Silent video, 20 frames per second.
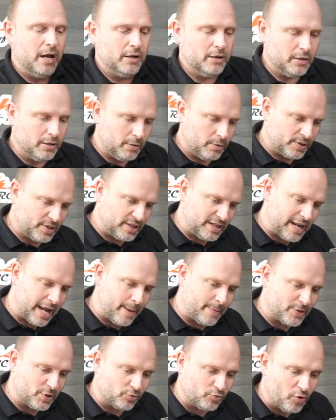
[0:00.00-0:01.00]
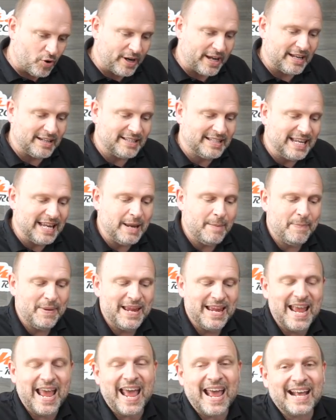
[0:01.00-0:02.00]
Oh, what's the name? It's a Rocket D
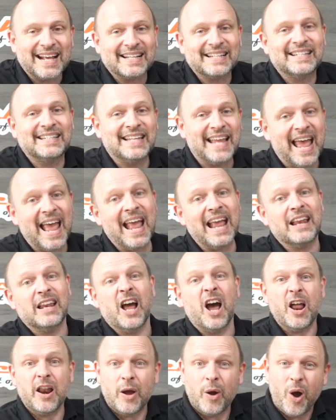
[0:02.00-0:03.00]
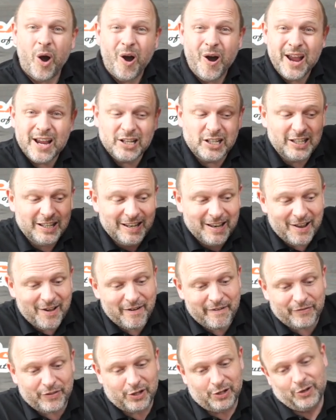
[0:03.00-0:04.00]
B X ten. Now, I
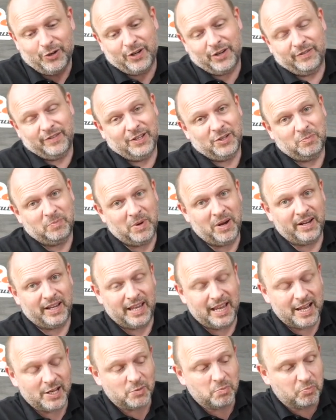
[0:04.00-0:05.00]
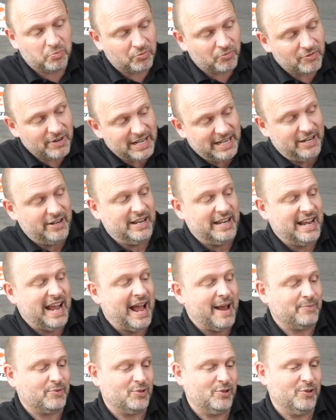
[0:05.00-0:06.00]
love the look of this buggy. It's brilliant. It's
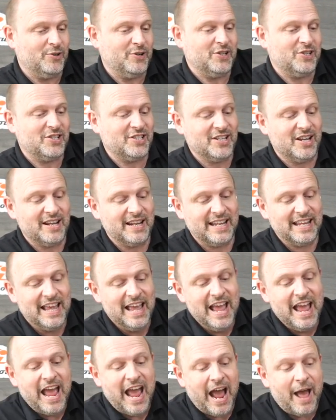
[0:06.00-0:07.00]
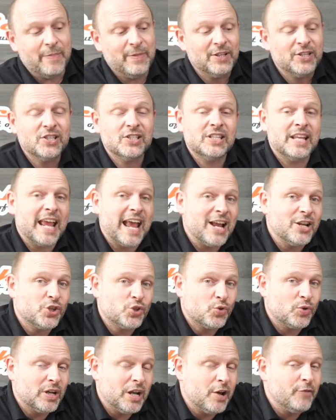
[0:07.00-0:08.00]
absolutely stunning. And this is the
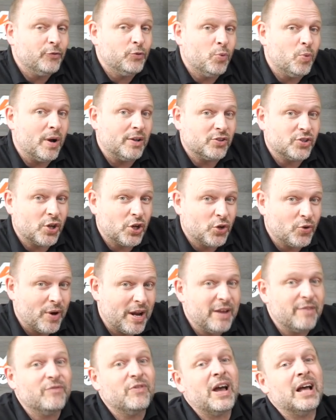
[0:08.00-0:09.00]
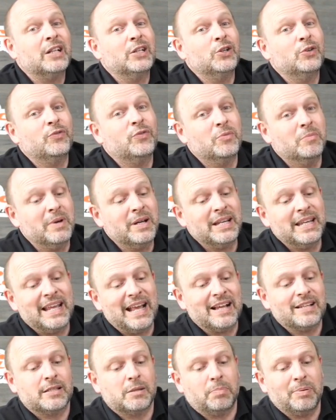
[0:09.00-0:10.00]
entry-level one, so great value for money. It
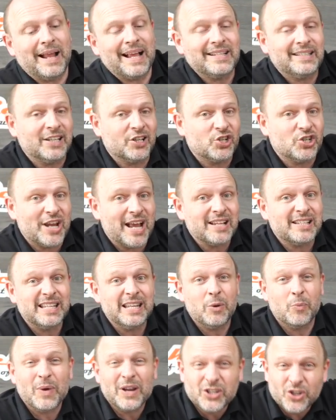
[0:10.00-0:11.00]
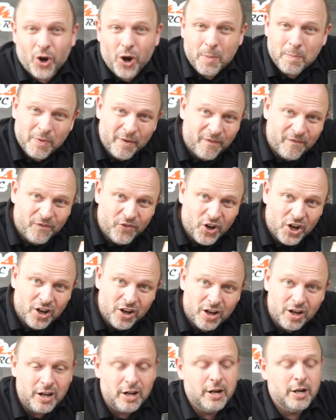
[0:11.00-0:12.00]
has the plastic chassis, which I
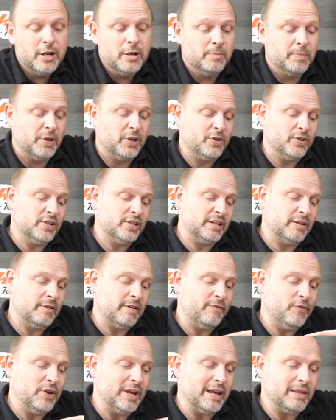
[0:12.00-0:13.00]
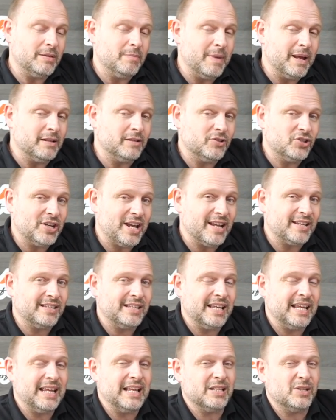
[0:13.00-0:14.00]
prefer, because if you get the metal
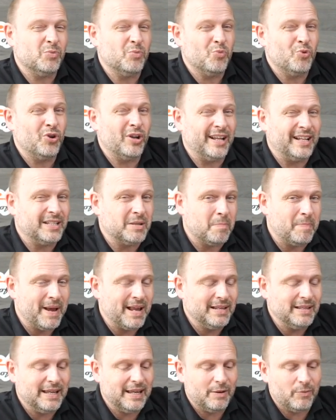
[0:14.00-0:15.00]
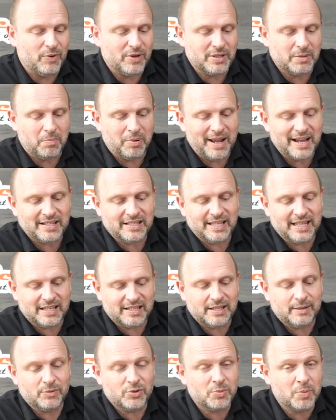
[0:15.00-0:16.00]
chassis, it's more likely to bend it, where the plastic
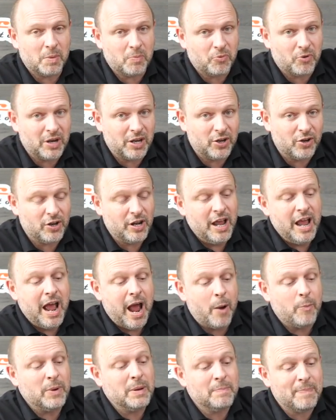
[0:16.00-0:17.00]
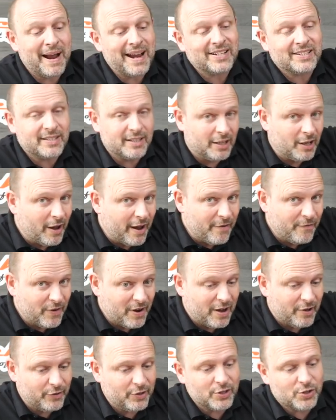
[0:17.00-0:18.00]
seems to be pretty good. And we bashed the life
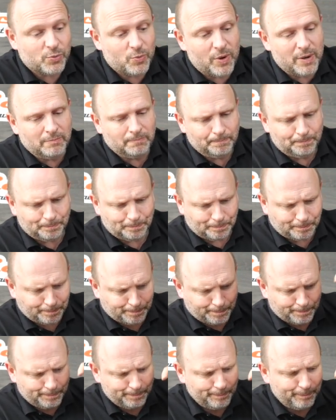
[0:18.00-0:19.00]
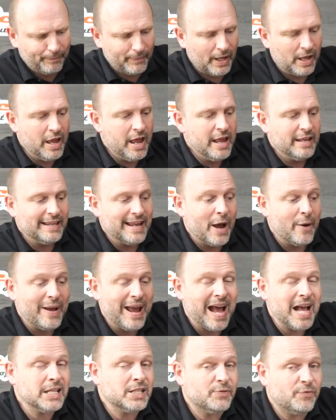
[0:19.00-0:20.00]
out of this one. Now, it
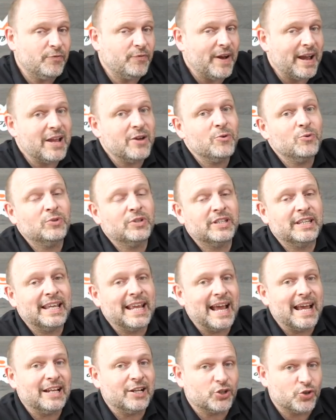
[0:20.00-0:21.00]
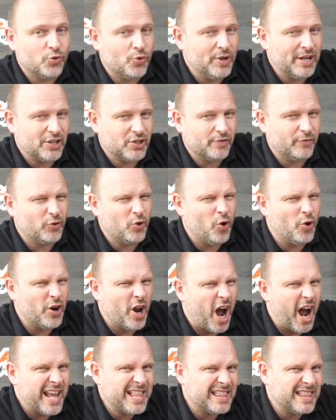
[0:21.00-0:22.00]
has failed. The electronics have
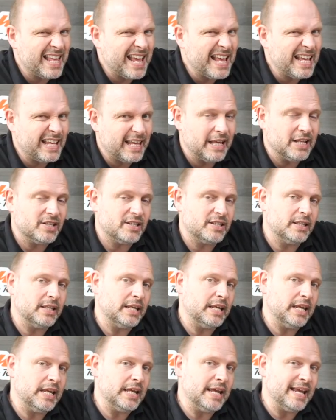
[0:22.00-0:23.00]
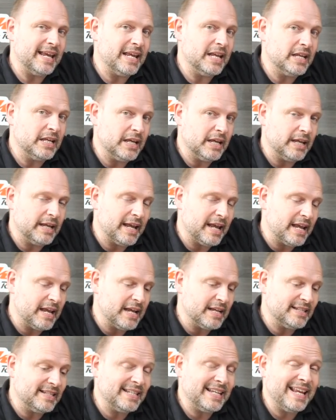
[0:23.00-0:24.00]
gone. I think it's the E
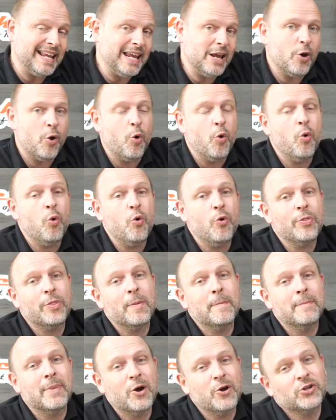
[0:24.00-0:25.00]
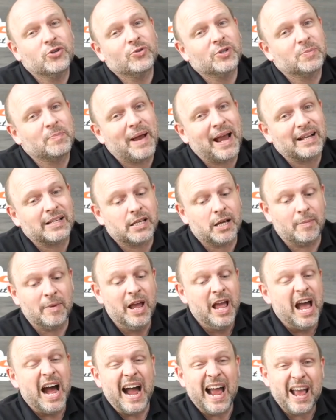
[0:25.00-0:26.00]
S C or the motor is packed up.
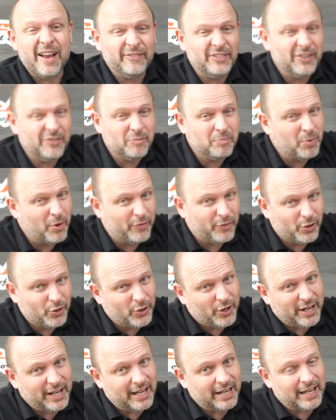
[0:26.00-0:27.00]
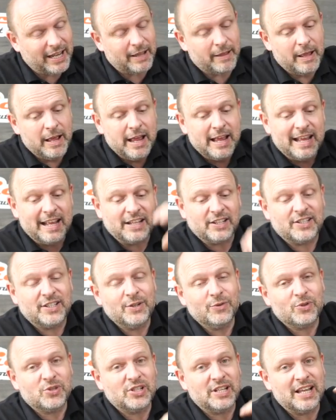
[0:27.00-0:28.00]
I haven't even bothered looking at it. It
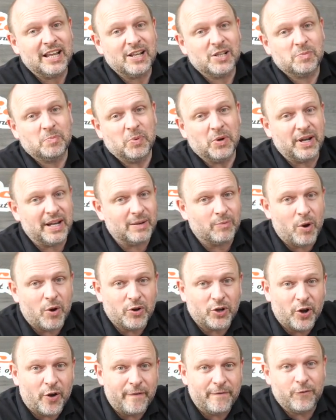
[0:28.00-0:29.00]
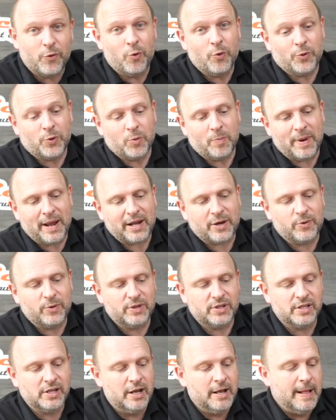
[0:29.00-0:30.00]
still steers, but it won't go forward or
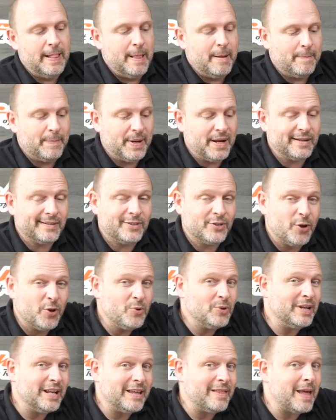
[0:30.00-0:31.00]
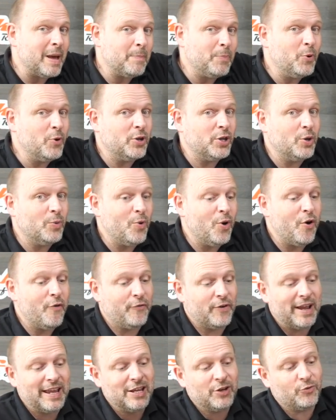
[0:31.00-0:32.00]
backwards. But don't let that put you
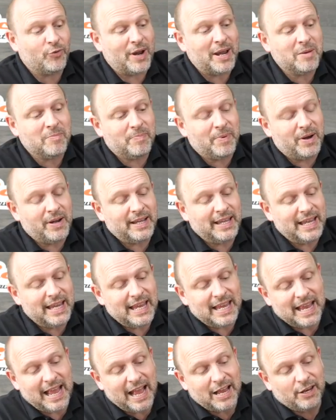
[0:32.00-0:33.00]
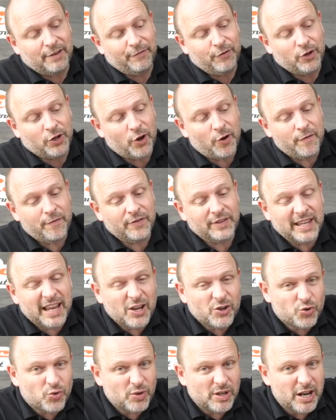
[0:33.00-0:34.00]
off. A great buggy. And if you go for the
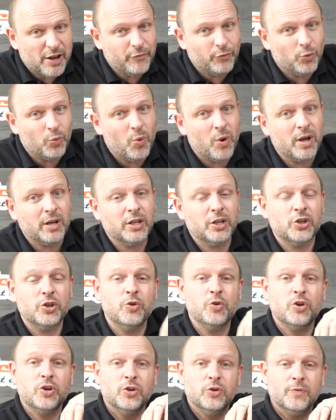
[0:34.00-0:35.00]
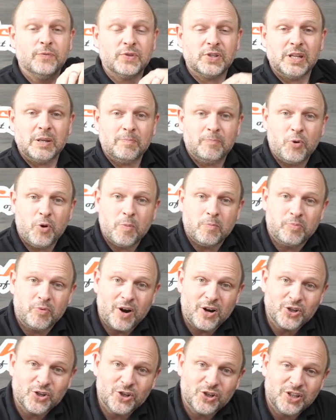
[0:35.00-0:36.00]
entry-level one, you can obviously put
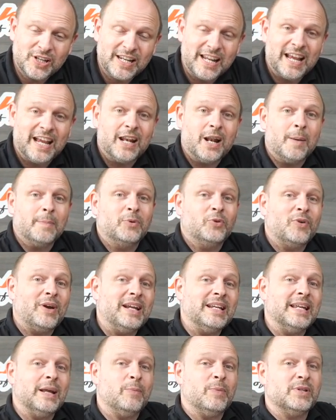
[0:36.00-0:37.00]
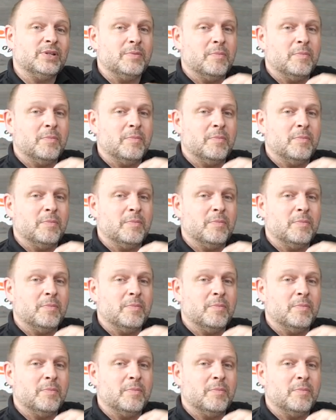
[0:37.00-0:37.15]
brushless in it and upgrade it with